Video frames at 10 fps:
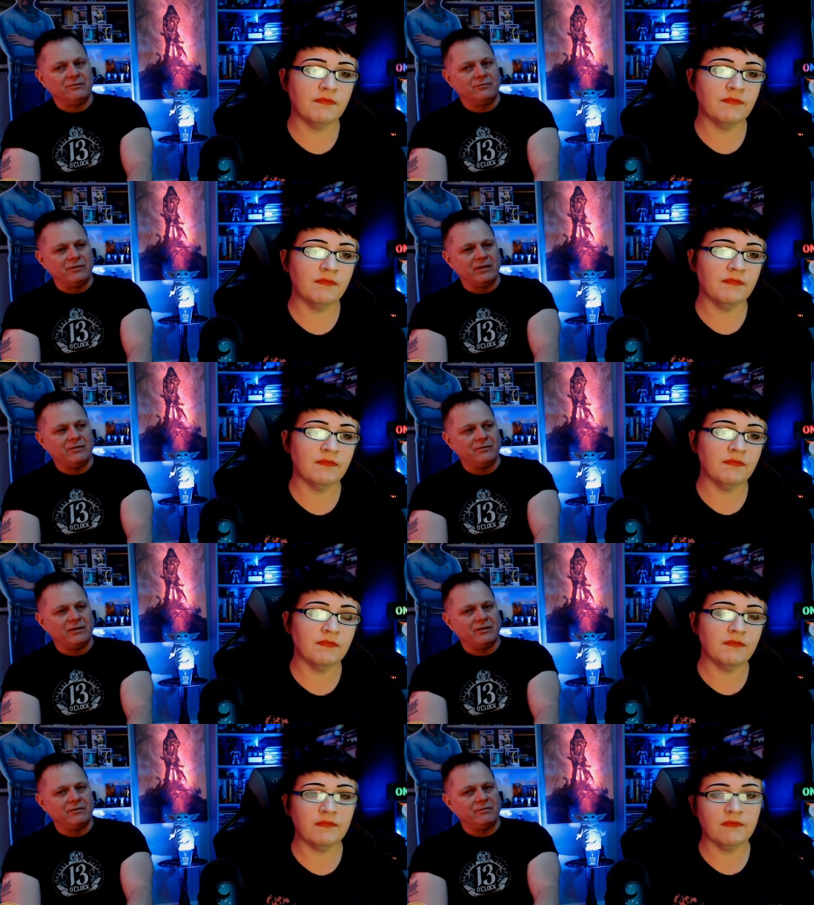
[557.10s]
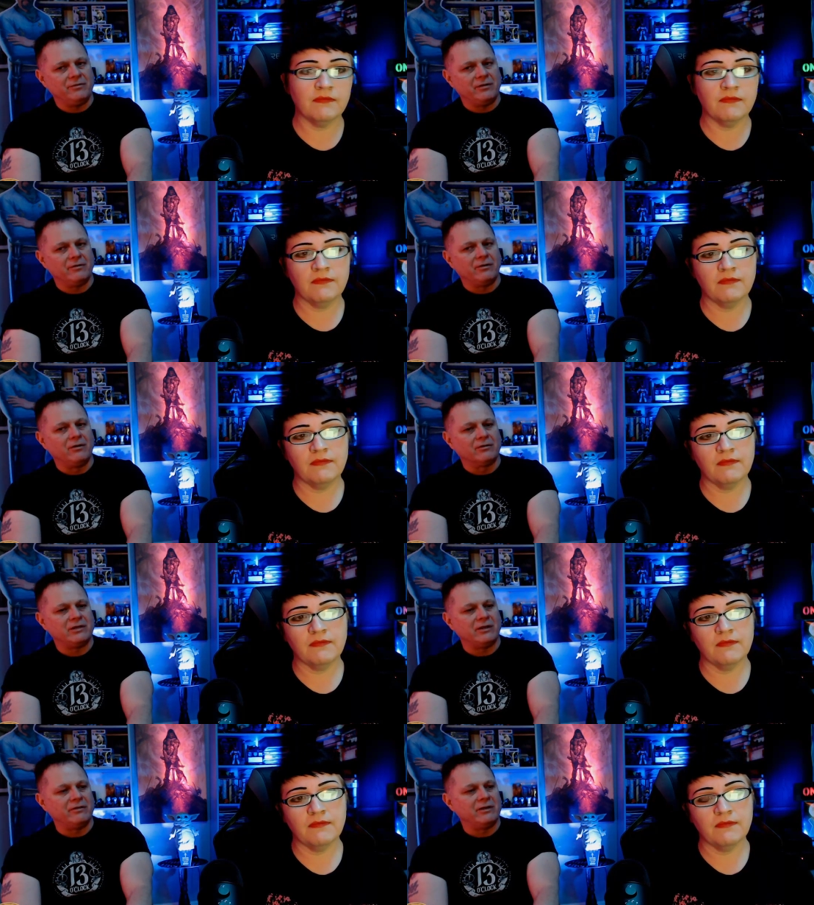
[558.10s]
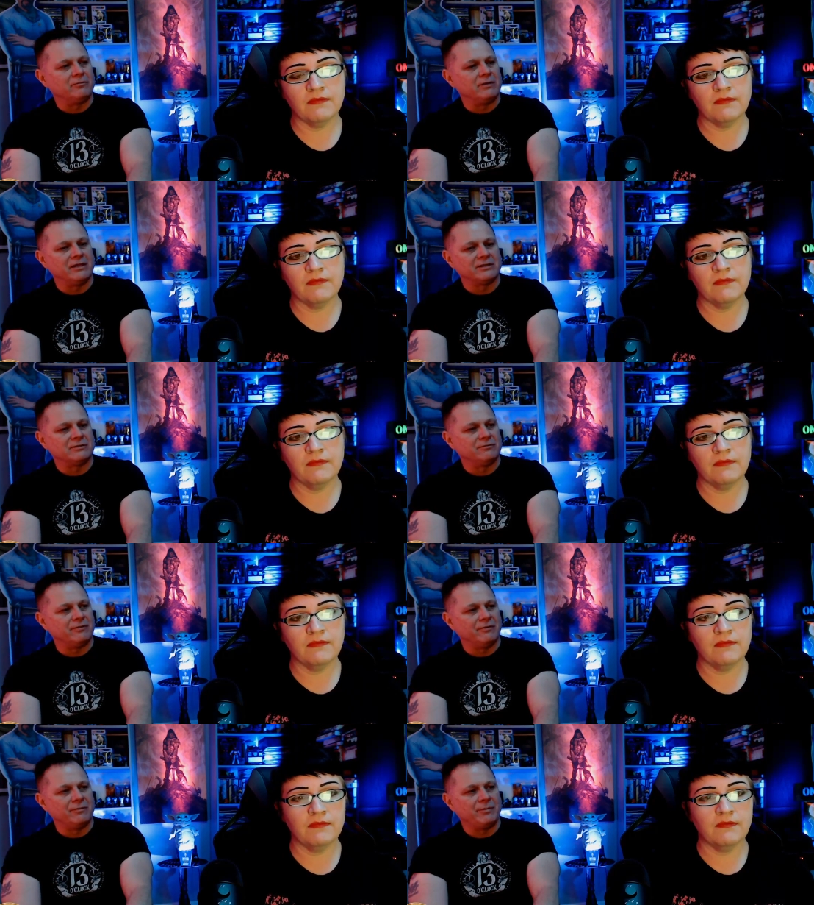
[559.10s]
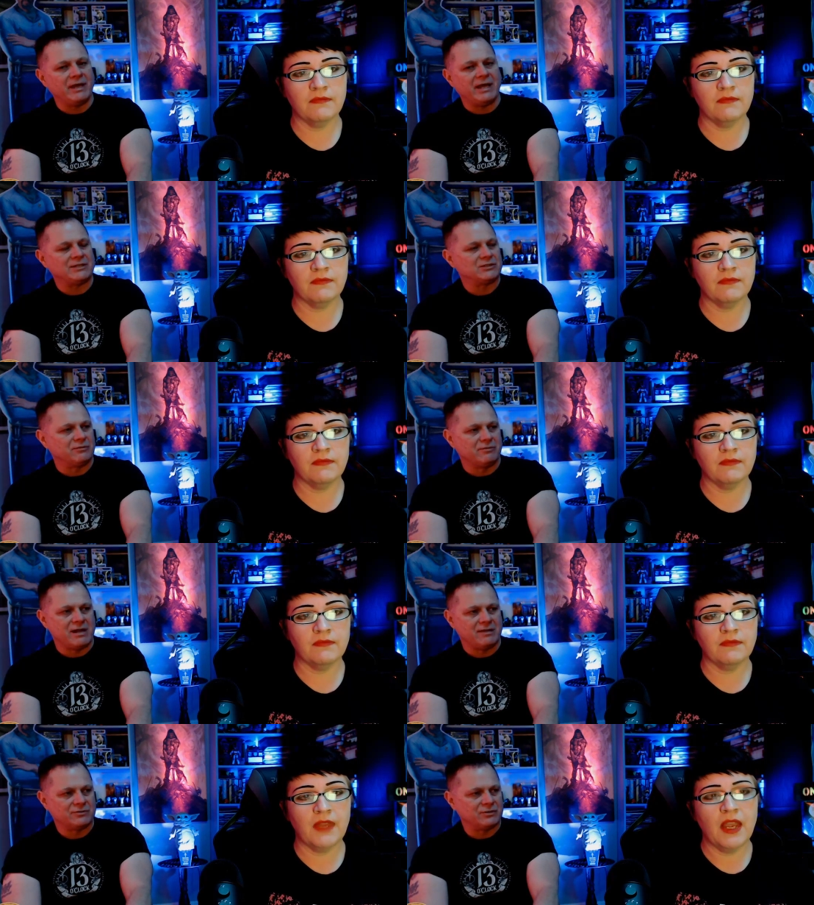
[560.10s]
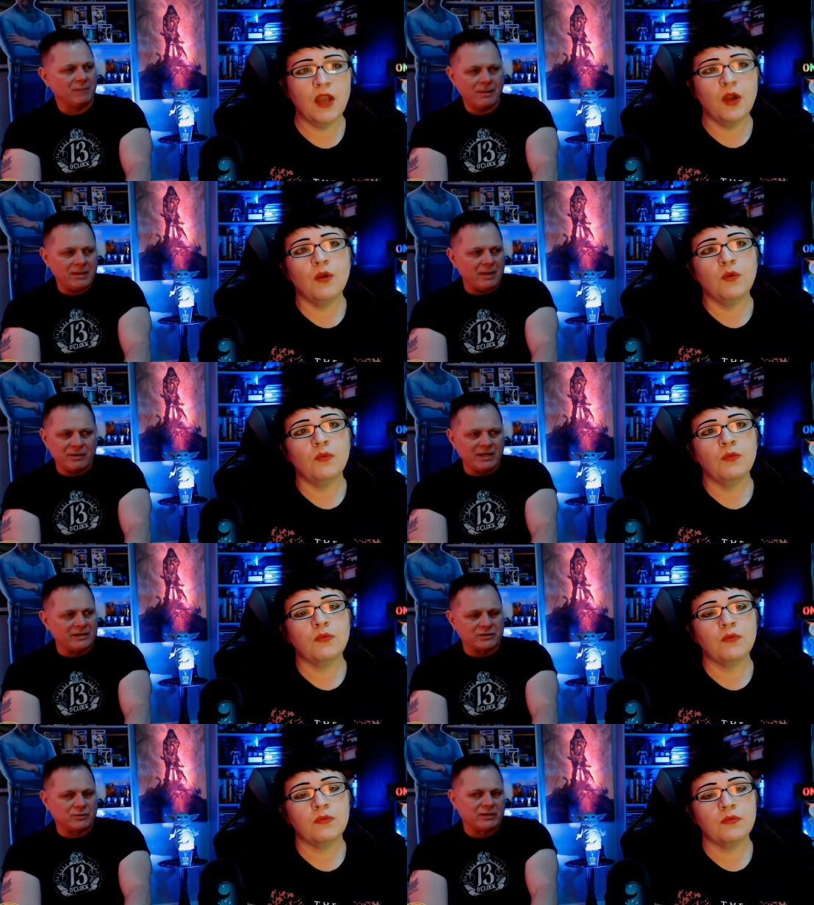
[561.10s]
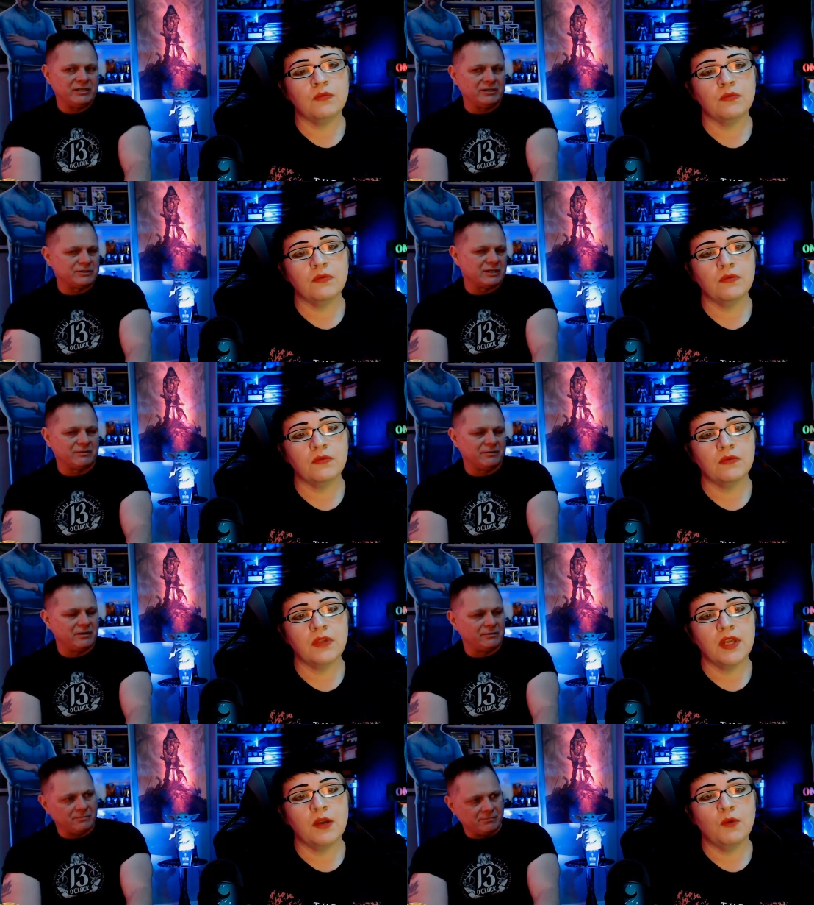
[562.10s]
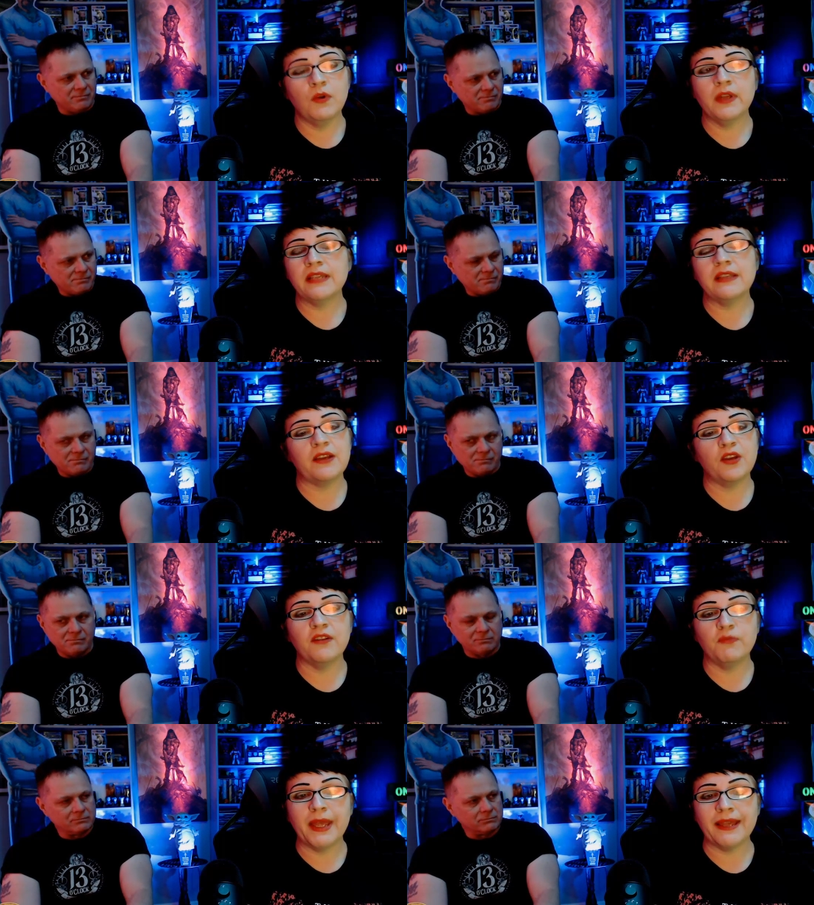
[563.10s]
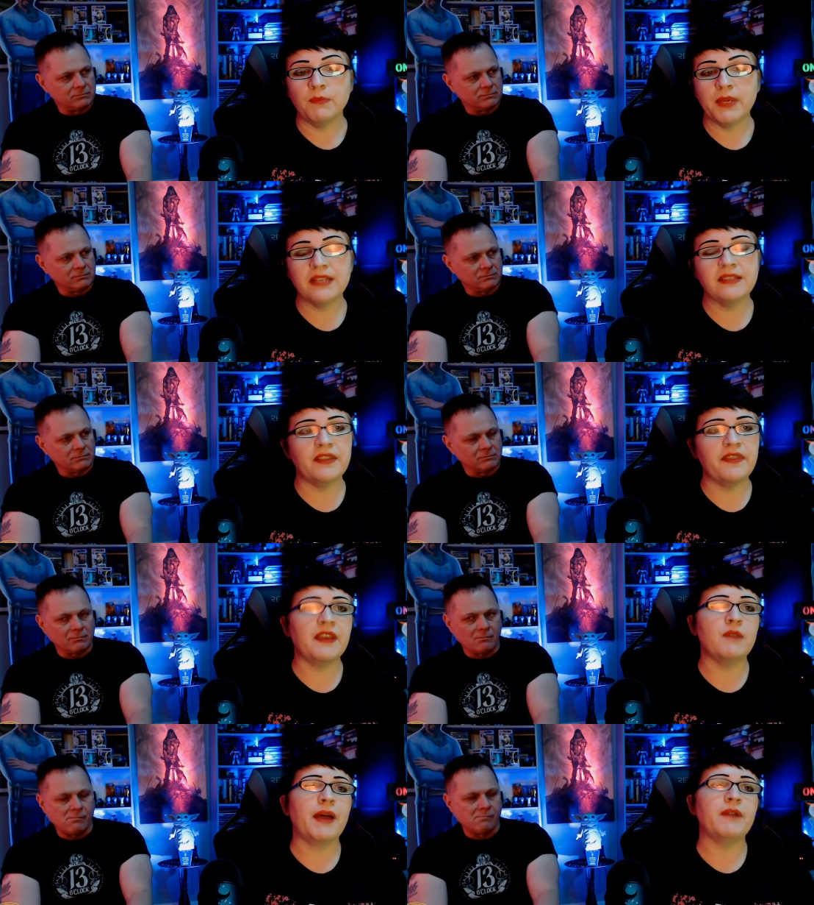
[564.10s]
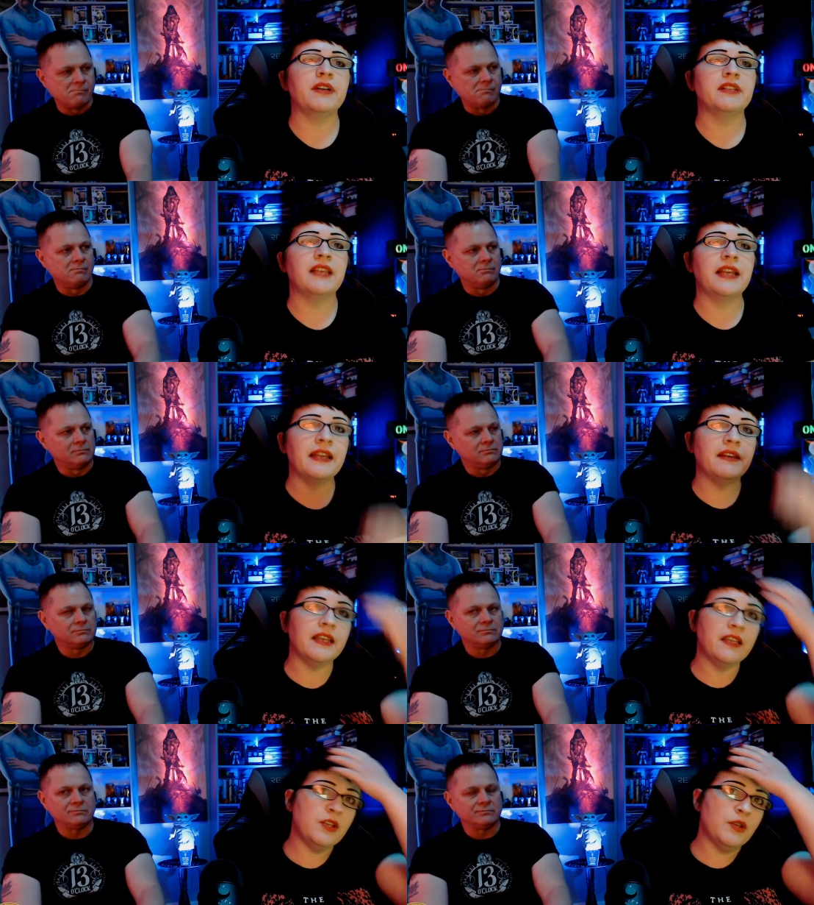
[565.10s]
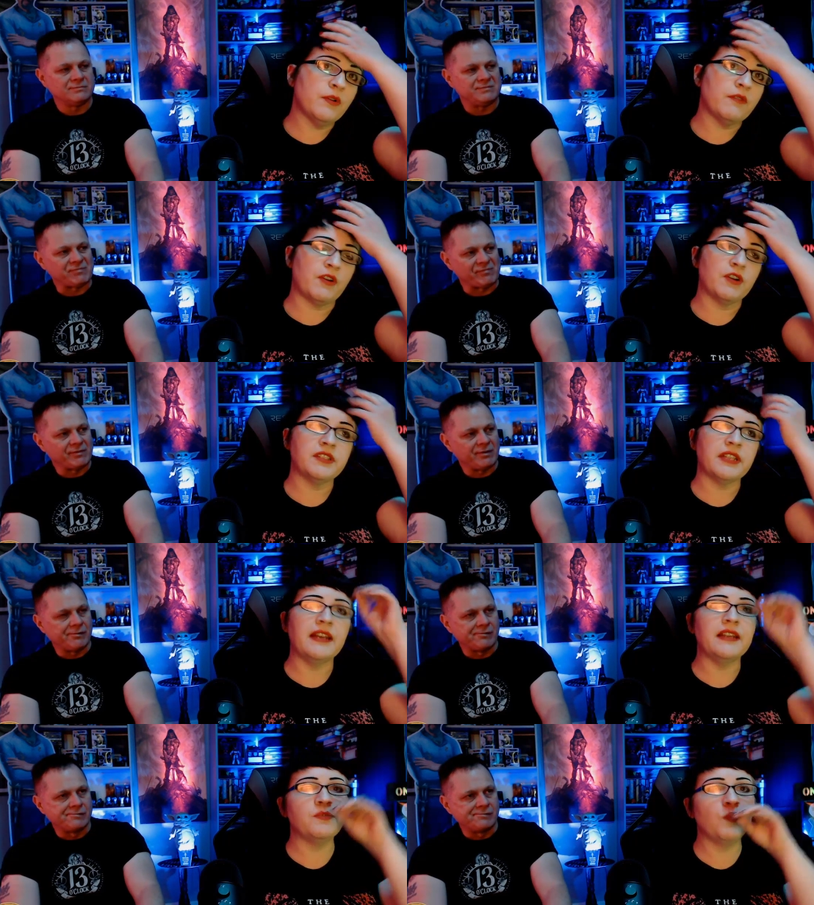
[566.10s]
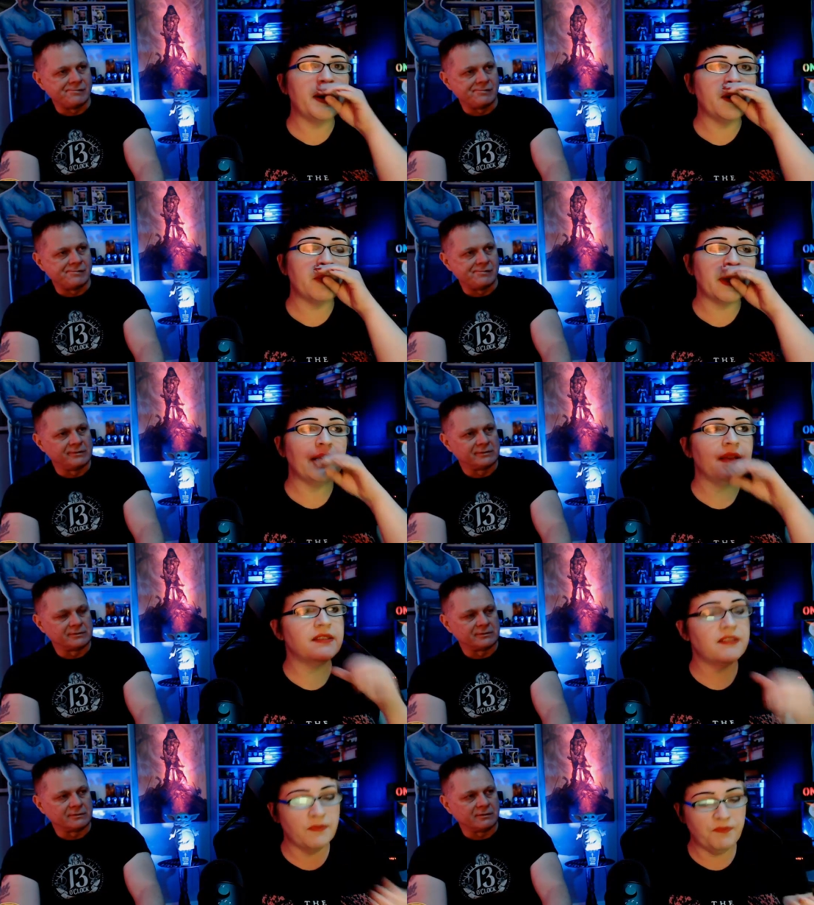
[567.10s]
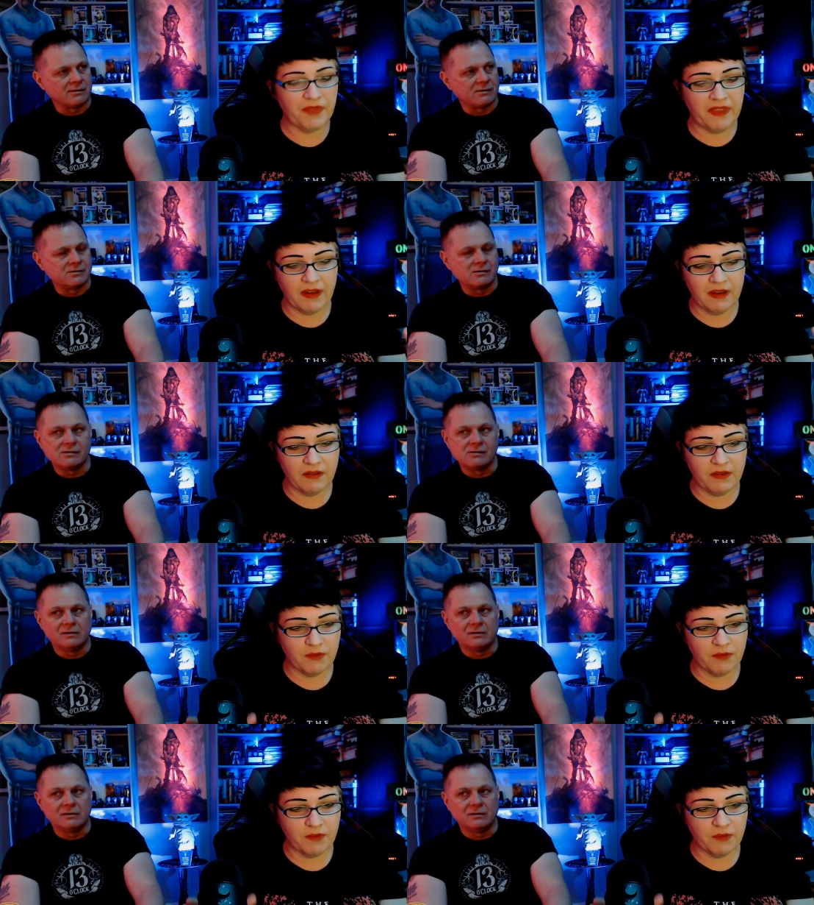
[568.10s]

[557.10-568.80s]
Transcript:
Speaker 1: they they're they're all carrying relics of, of the past around. So maybe they were down there twenty years. I don't know.
Speaker 2: Well, it, it could have been because the thing about it is that an in universe, and it's weird because the the